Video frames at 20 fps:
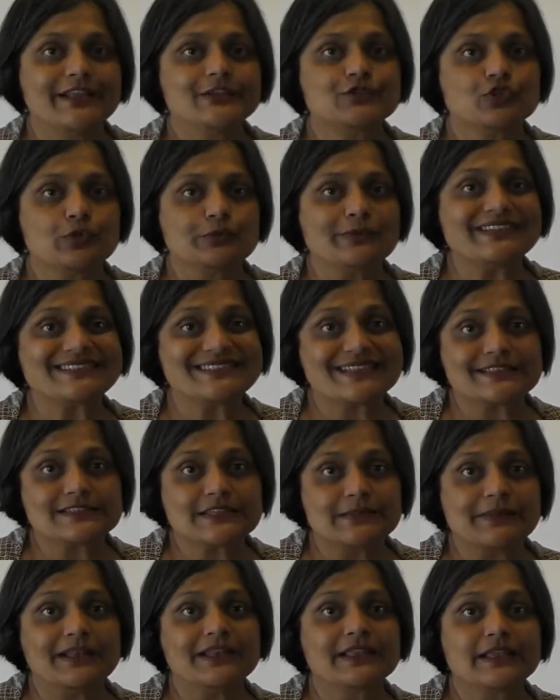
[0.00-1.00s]
It should be
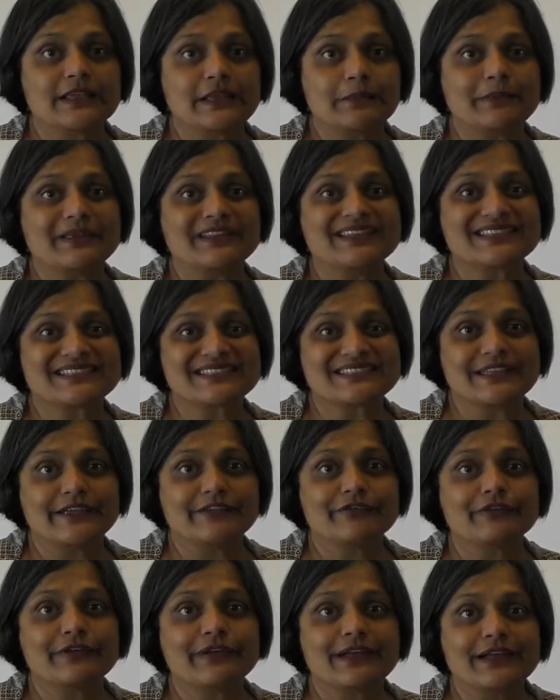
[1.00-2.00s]
traceable. Keep in a
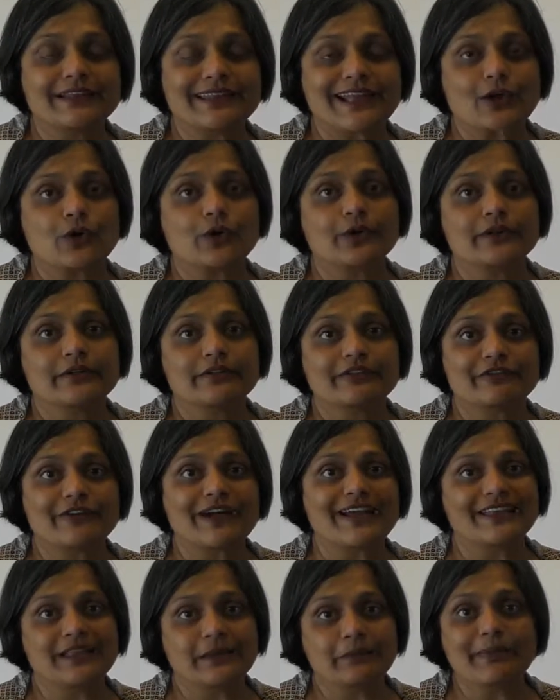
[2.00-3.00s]
safe record
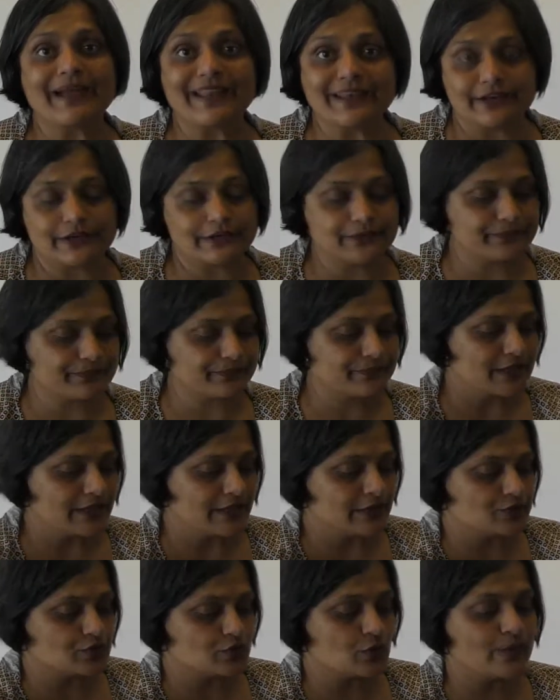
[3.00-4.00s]
filing manner.
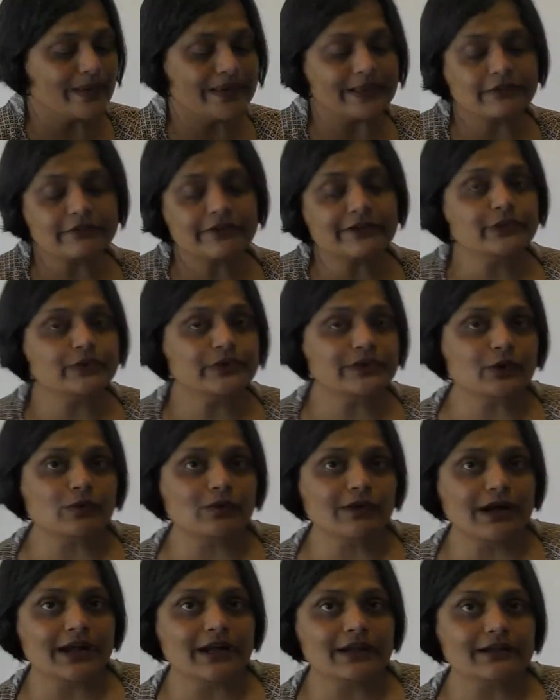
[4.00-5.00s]
So whenever you
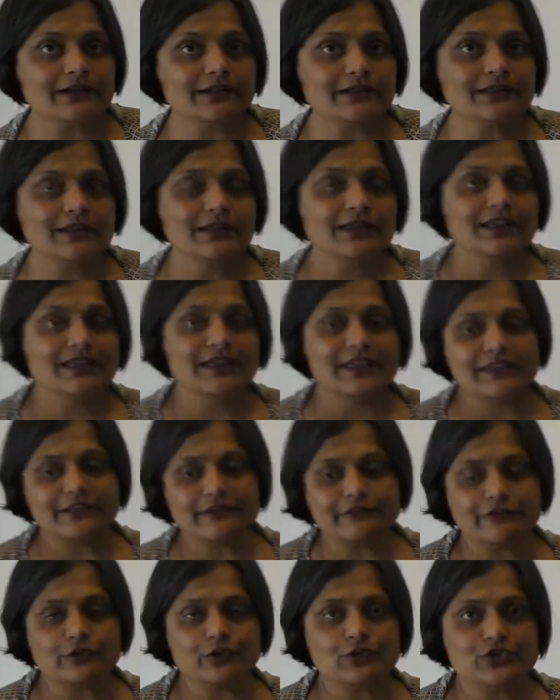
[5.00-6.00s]
require in
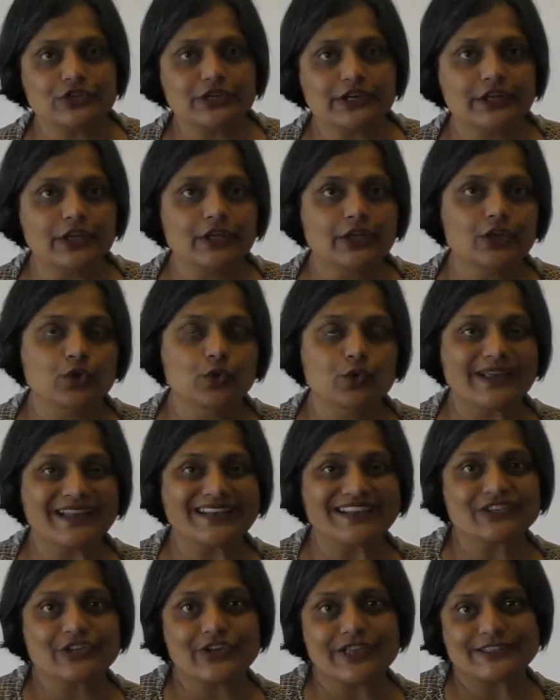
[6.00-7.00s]
the future, you
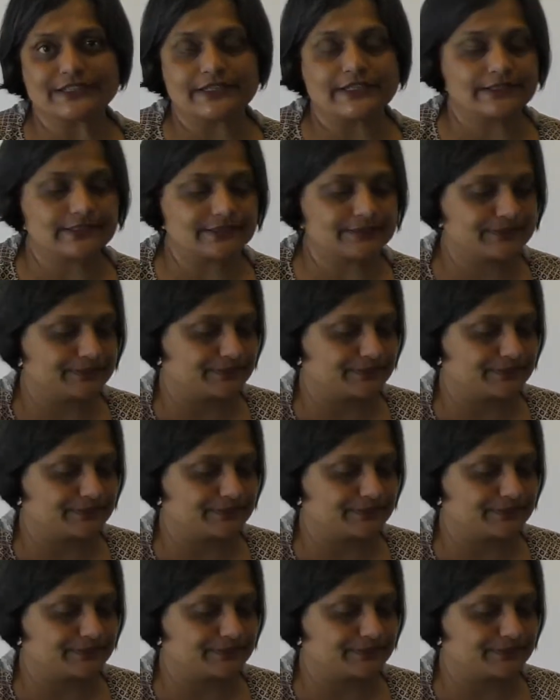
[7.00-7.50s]
can trace it.